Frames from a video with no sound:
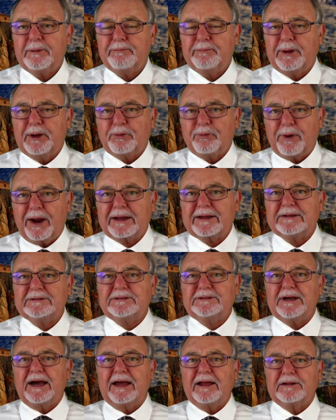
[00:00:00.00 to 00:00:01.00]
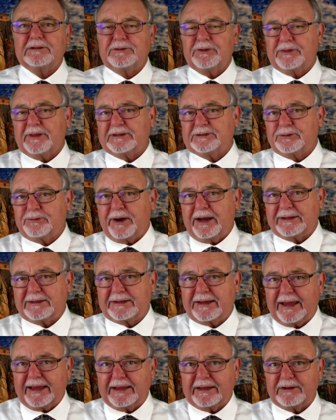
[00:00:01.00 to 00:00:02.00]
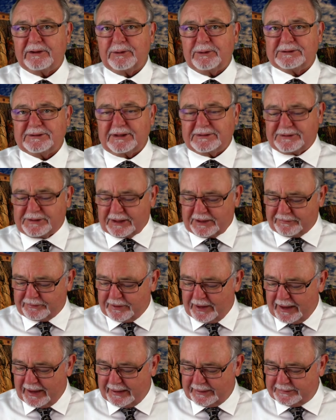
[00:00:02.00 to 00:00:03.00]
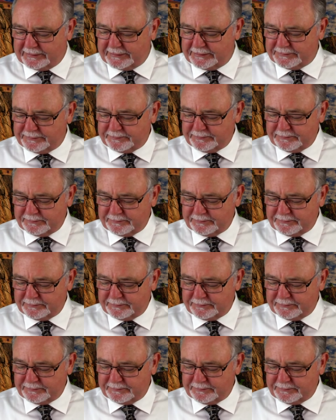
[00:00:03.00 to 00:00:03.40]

Be reconciled to this great King who is the Son of God.